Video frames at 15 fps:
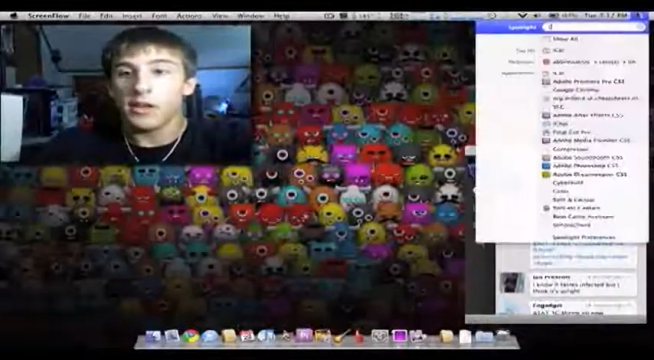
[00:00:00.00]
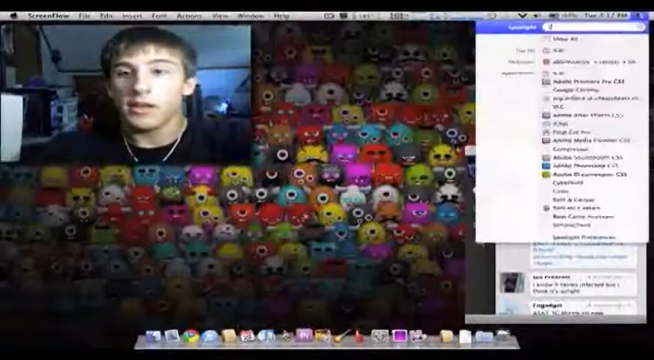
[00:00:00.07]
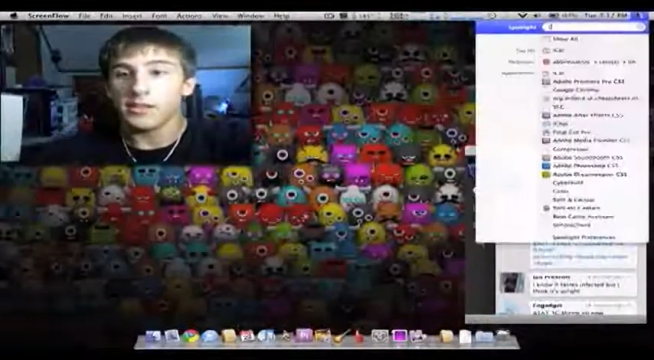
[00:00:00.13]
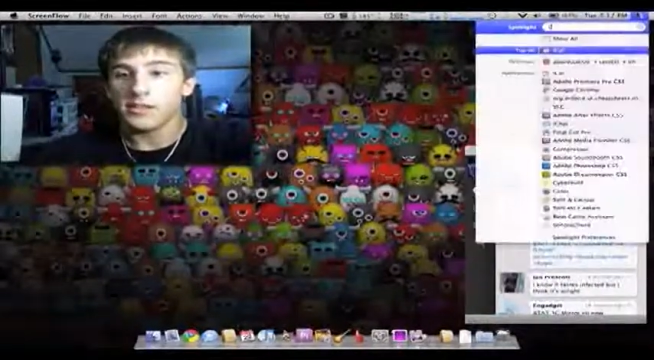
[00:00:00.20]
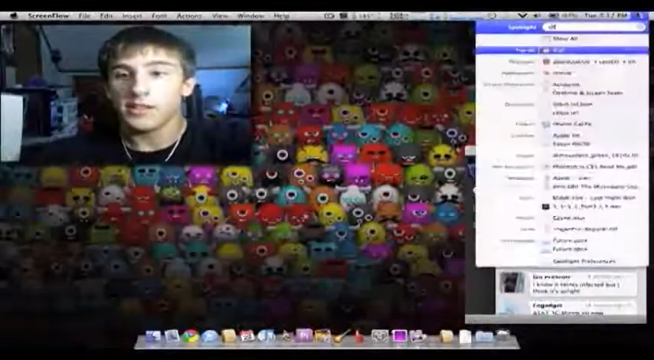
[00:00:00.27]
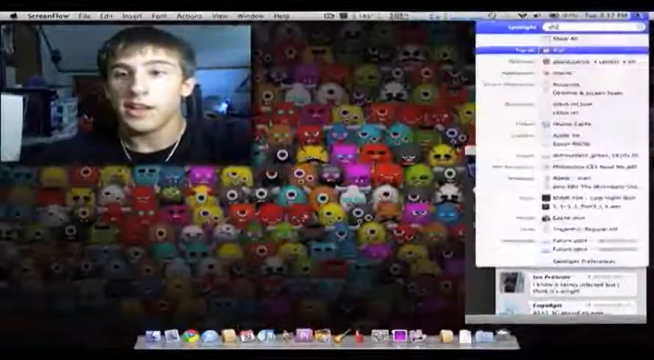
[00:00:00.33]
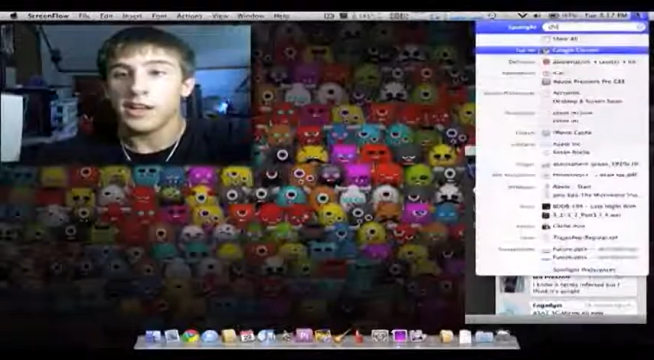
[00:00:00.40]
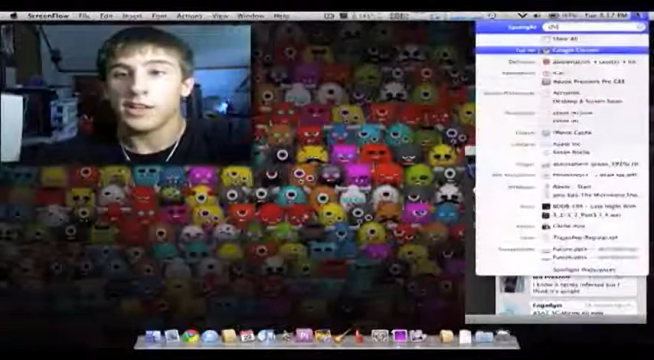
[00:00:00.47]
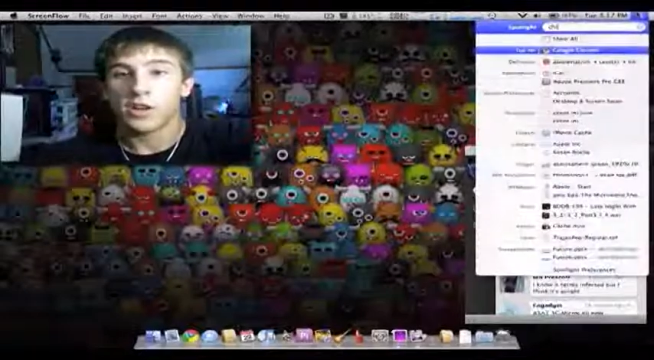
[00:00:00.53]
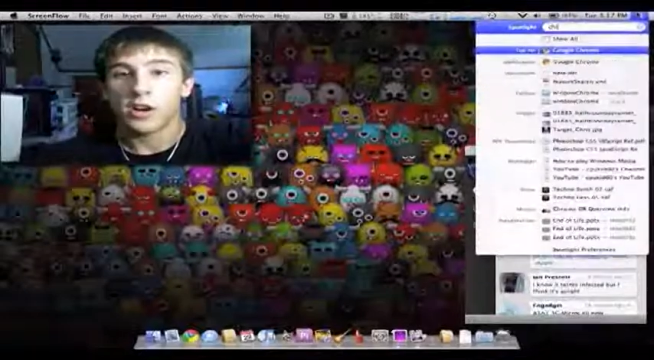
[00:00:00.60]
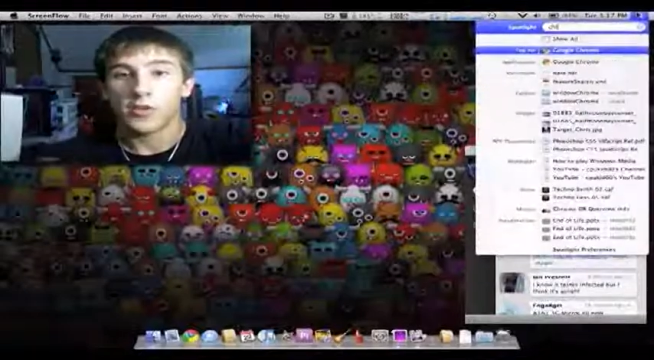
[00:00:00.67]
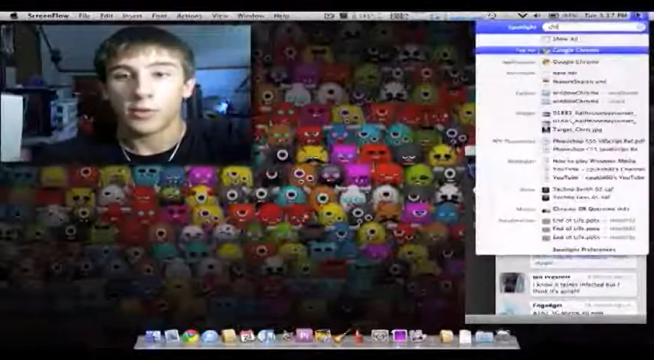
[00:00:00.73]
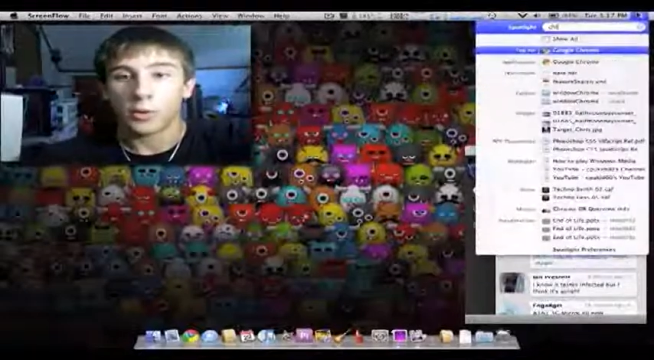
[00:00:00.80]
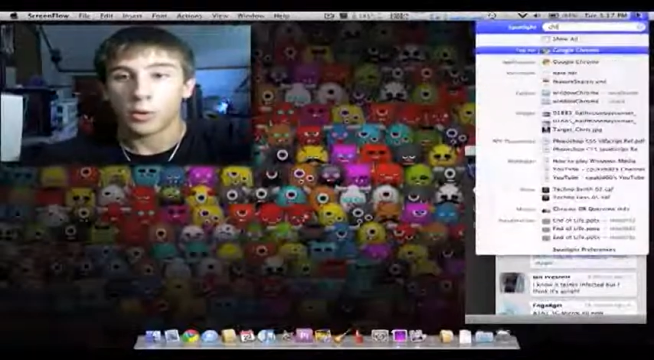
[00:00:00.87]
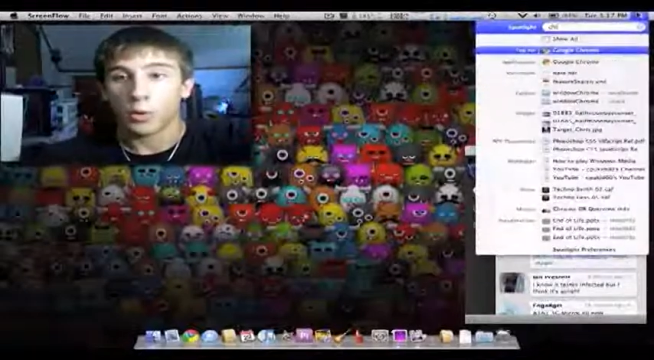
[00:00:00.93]
CHR
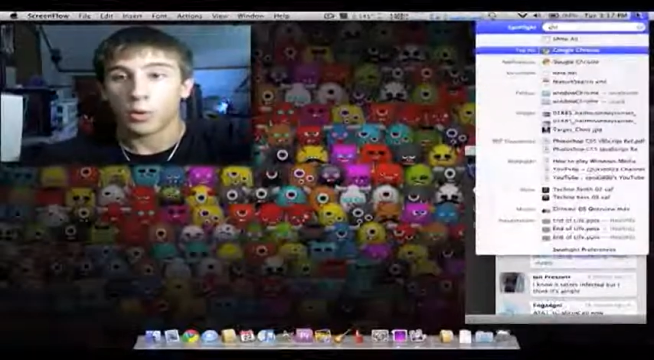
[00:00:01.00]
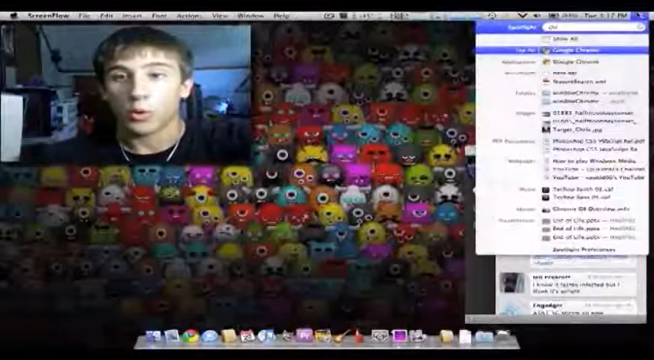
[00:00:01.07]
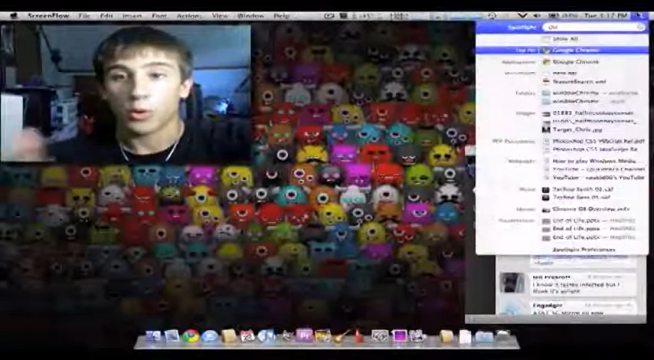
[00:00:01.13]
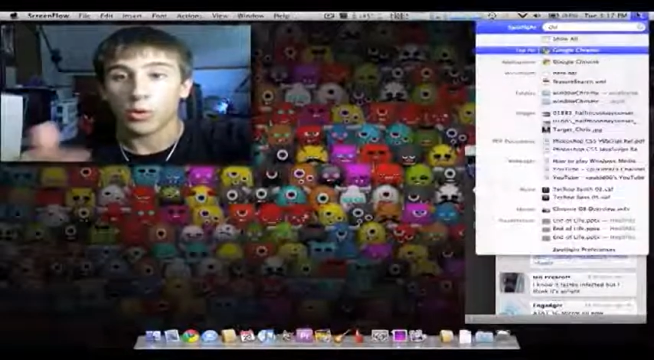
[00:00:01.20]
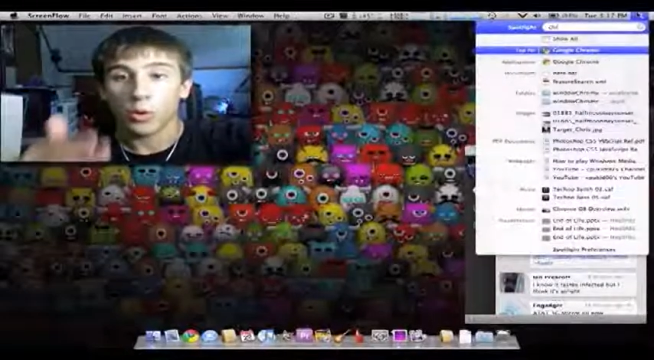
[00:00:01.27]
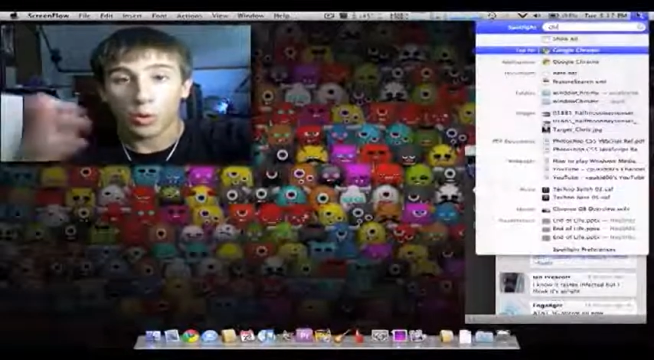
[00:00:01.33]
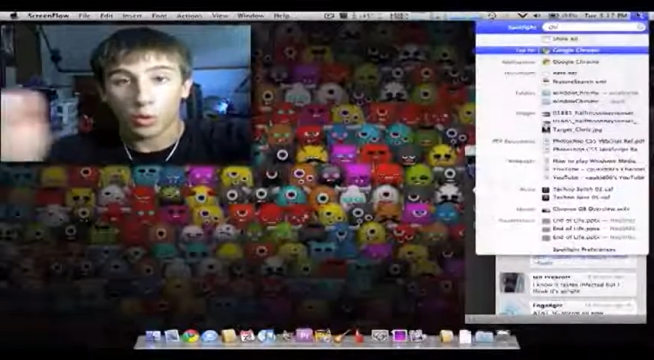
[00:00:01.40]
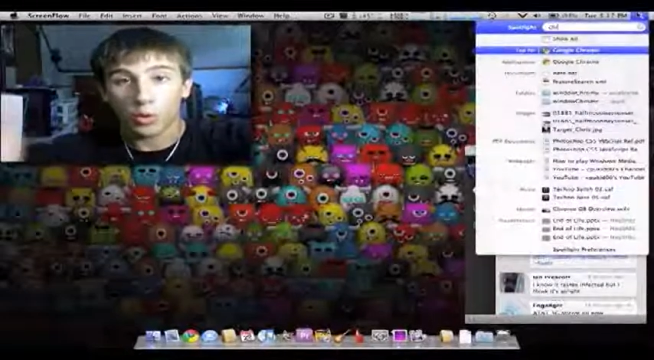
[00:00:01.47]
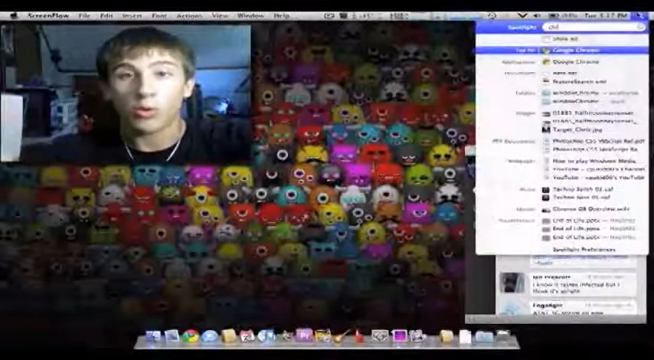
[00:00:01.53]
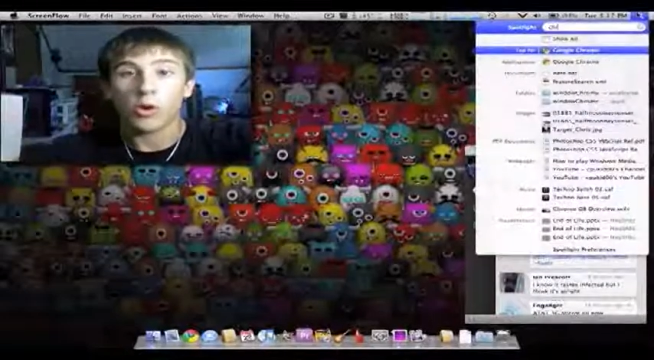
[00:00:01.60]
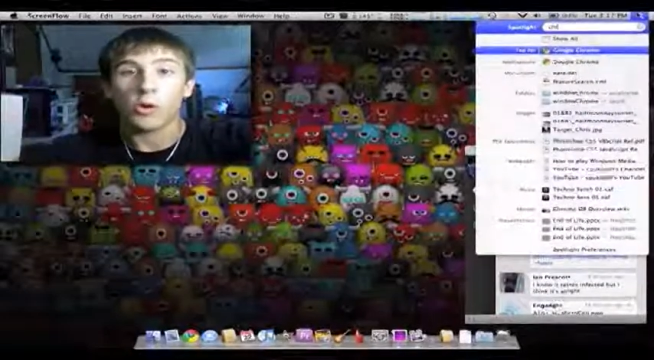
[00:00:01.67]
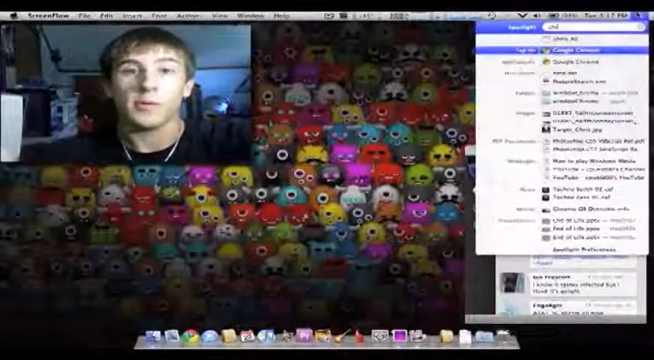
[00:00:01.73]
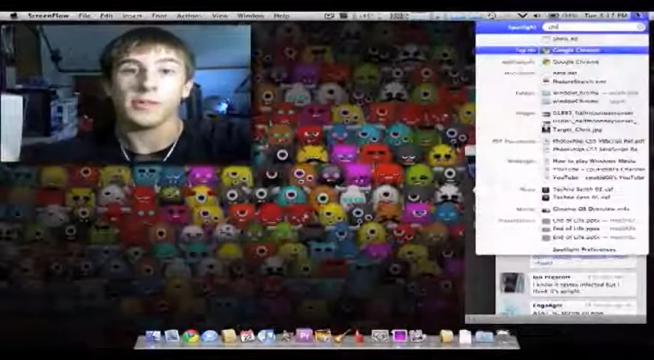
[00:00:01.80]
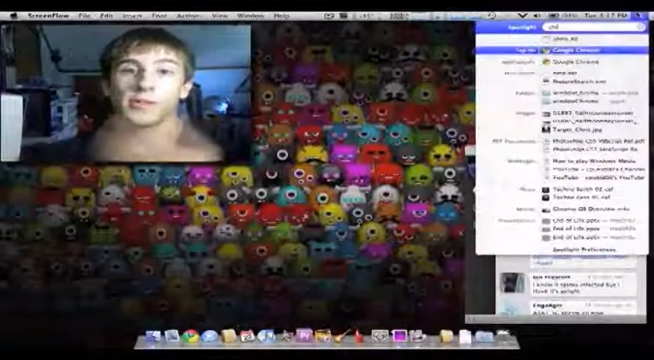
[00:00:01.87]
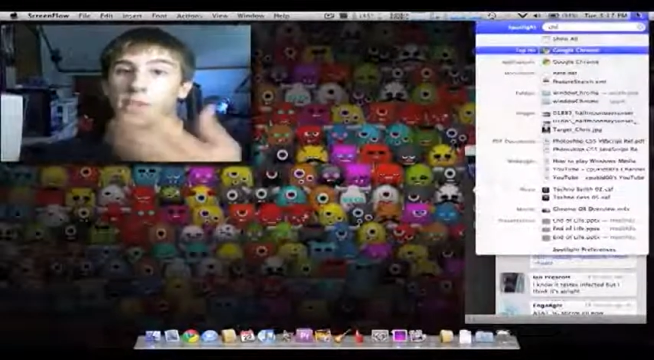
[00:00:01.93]
for Google
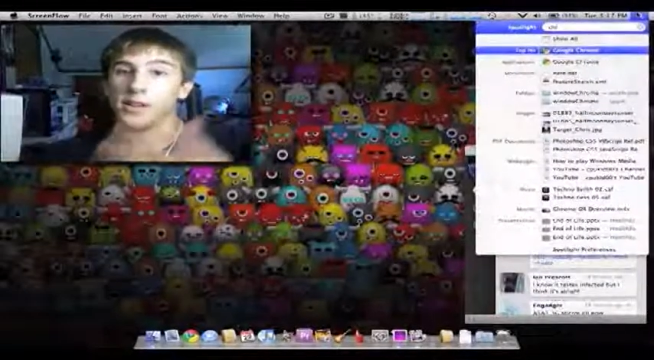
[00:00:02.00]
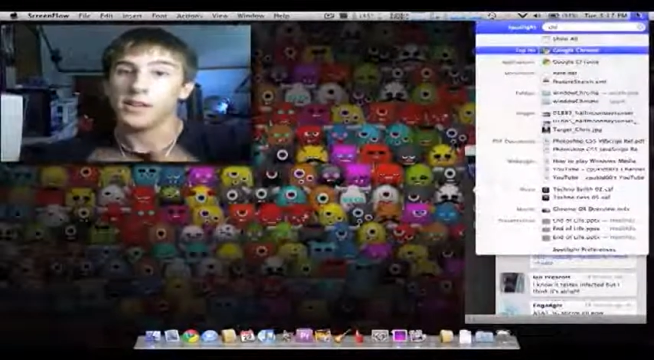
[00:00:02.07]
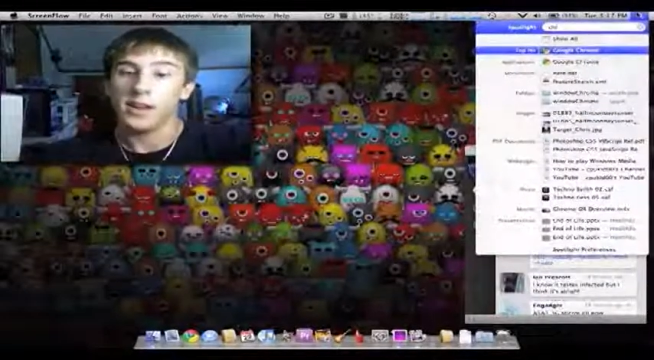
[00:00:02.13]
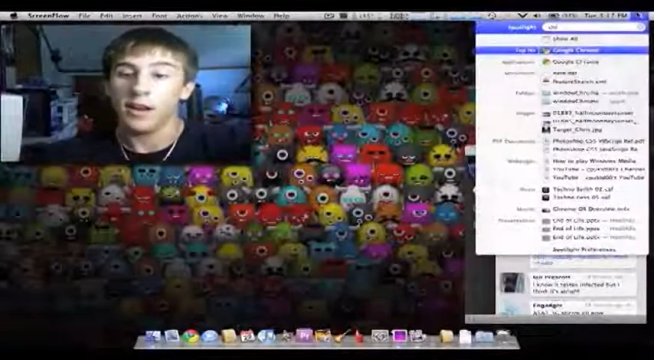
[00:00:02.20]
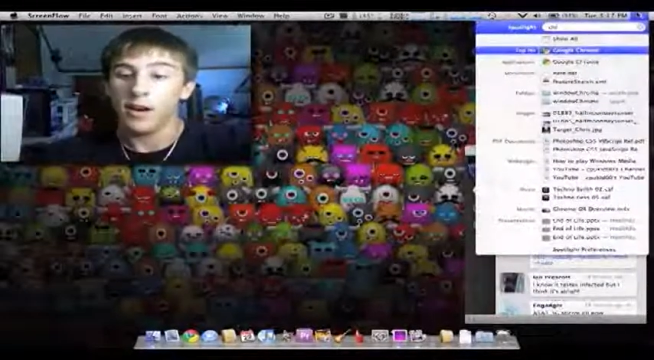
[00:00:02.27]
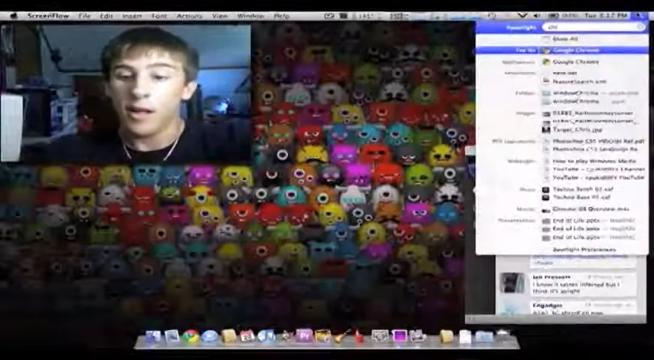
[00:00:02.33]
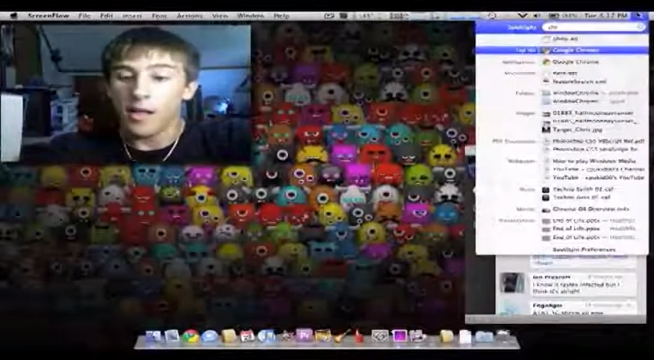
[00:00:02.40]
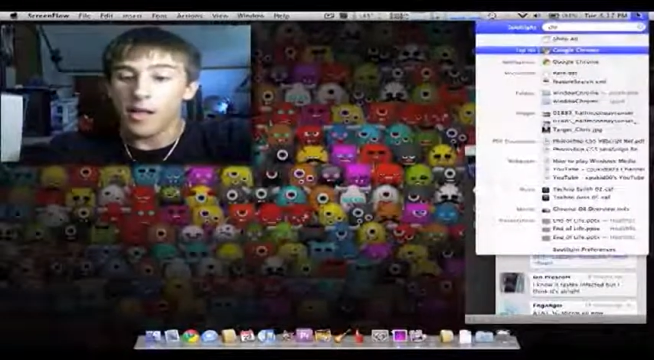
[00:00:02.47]
Chrome, it's right there.